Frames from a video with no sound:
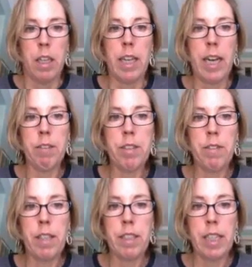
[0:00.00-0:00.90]
Language
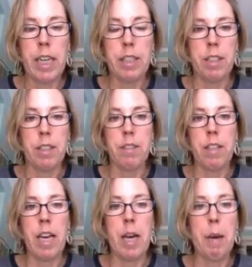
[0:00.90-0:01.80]
investigations.
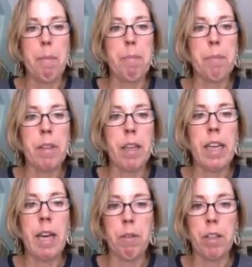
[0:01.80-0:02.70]

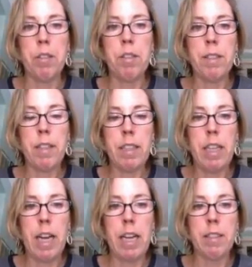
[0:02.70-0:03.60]
Again, we're going to do this in
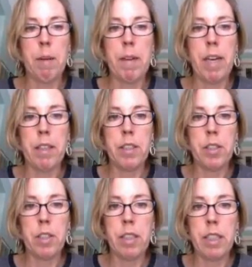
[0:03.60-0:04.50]
class. I'm now going
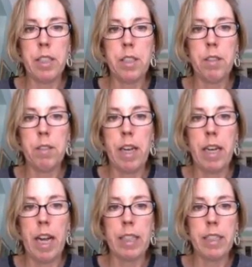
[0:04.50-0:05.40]
to turn it into an
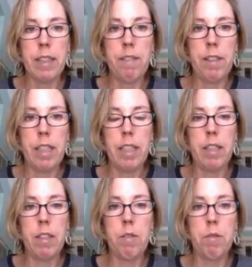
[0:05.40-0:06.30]

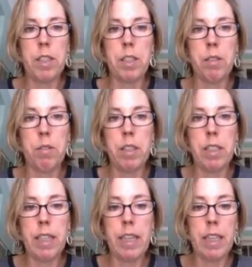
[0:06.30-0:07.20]
activity, which is going
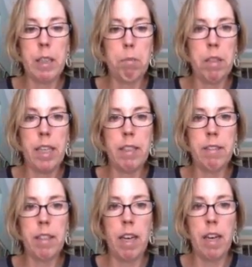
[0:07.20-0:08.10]
to take the
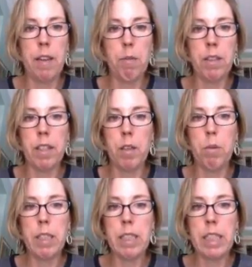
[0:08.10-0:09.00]
place. There was a
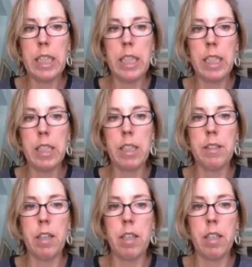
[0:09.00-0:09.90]
quiz in here.
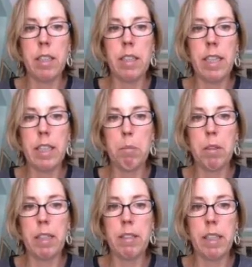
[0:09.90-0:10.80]
That's all going to take the
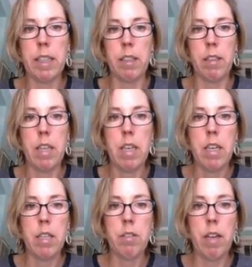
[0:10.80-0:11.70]
place here.
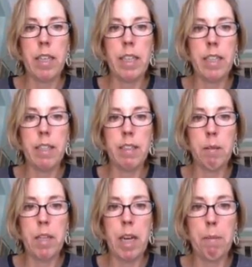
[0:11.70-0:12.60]
So I needed
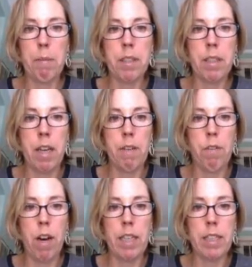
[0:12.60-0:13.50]
some time on
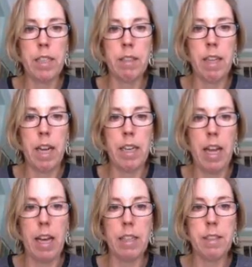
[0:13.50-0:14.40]
Friday to design
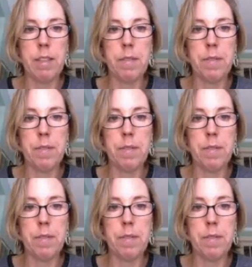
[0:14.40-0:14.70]
that.